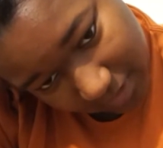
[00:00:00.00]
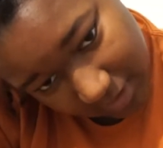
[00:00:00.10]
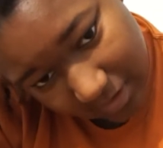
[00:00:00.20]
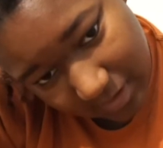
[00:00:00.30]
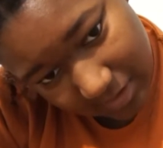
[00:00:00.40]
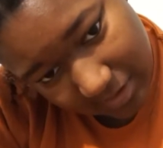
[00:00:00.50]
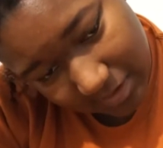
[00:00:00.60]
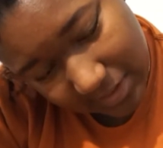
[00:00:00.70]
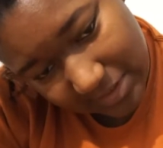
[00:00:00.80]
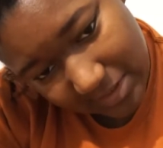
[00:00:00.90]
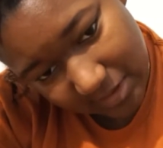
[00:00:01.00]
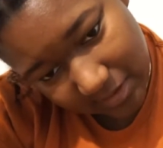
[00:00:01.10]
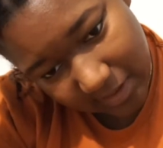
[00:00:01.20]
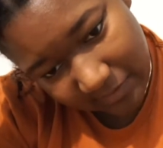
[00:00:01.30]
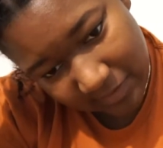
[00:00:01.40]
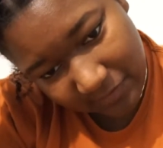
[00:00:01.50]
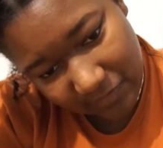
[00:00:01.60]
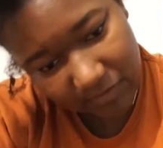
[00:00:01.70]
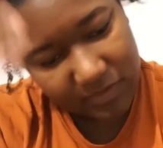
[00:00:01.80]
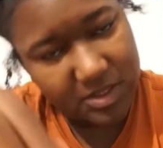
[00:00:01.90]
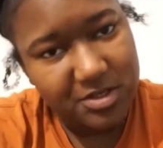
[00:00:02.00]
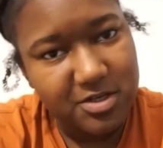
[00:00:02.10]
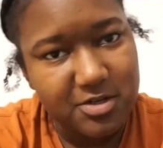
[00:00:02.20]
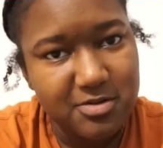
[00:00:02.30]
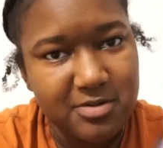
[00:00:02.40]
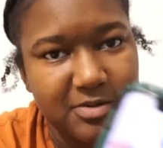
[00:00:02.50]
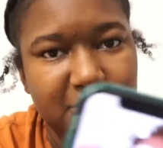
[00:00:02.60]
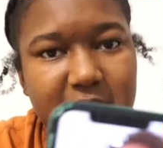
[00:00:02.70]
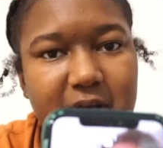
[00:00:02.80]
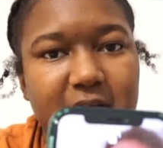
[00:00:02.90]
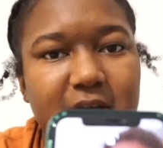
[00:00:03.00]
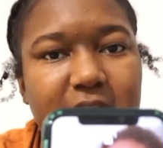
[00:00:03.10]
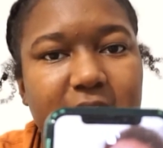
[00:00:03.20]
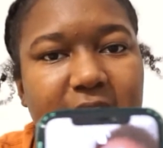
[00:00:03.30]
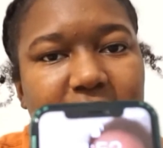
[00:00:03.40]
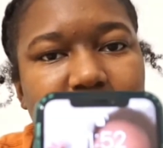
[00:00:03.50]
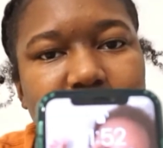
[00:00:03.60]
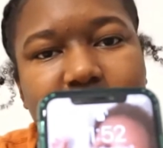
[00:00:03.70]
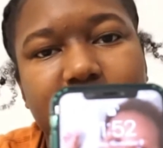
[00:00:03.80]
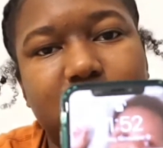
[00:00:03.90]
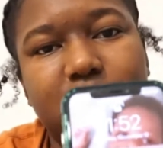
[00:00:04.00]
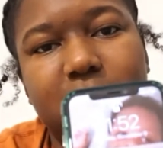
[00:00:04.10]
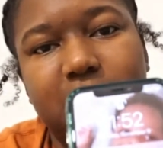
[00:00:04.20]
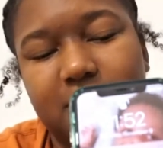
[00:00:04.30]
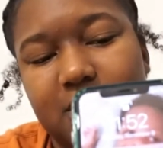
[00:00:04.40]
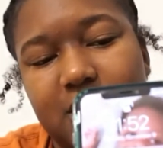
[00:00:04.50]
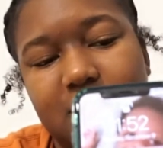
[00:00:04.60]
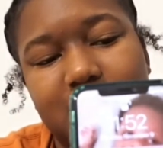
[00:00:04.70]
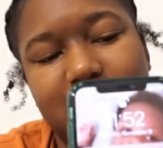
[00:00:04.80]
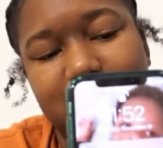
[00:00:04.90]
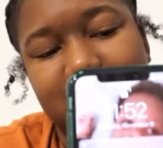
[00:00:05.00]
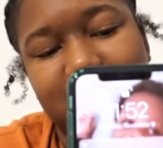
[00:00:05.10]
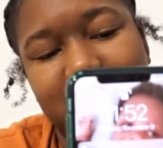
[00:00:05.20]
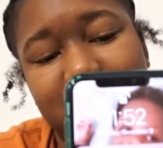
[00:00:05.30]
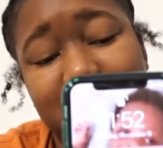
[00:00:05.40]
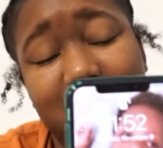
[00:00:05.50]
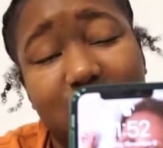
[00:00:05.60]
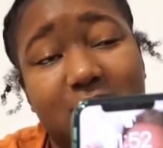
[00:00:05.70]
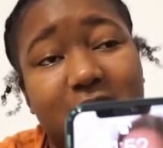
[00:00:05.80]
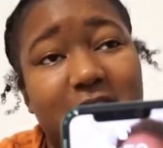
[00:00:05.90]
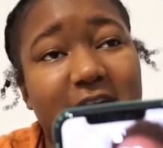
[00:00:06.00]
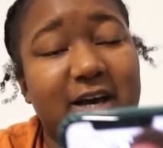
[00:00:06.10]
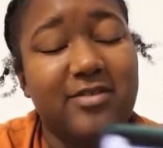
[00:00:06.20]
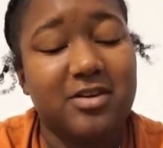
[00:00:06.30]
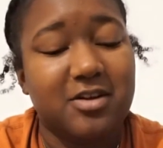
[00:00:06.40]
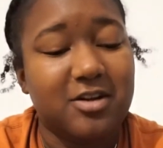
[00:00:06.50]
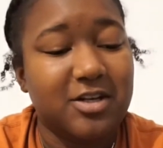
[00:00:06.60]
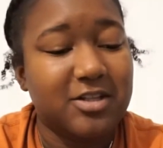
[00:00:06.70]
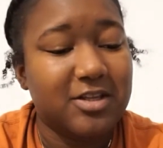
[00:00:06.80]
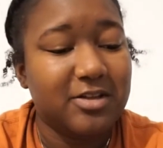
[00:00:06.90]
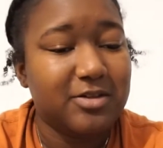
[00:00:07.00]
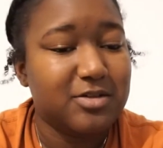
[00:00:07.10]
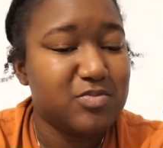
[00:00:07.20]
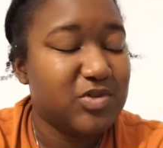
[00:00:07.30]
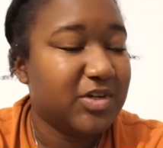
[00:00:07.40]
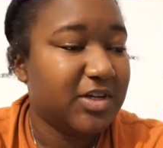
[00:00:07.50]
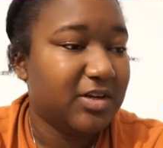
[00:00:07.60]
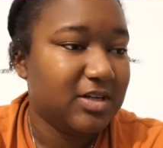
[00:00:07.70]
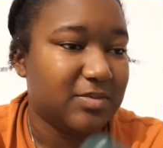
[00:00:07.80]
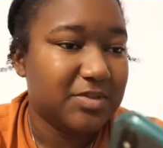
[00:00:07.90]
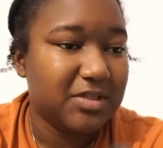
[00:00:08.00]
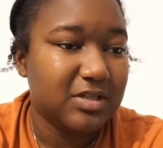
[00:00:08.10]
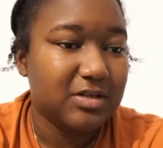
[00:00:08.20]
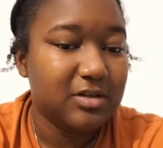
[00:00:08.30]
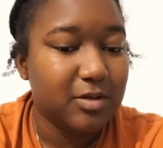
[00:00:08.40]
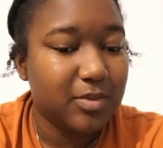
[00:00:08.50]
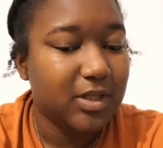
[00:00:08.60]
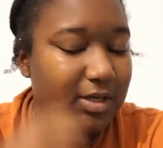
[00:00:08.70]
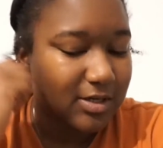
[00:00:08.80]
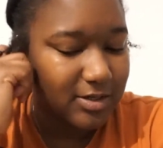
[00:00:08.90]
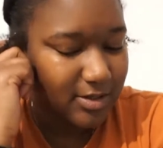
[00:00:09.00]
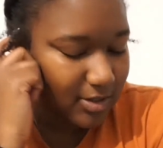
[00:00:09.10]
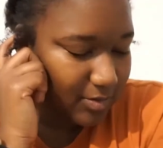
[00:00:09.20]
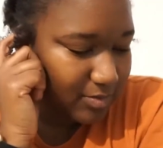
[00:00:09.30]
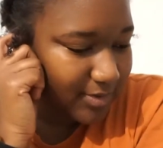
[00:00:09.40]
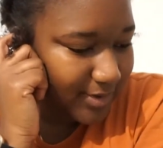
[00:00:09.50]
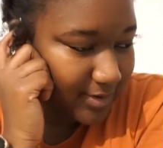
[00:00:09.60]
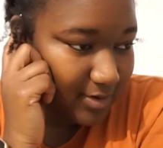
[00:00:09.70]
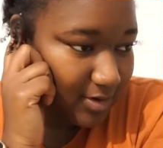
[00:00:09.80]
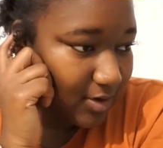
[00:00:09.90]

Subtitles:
It is 11:52 a.m. I haven't done anything this morning. I'm still in Milan, but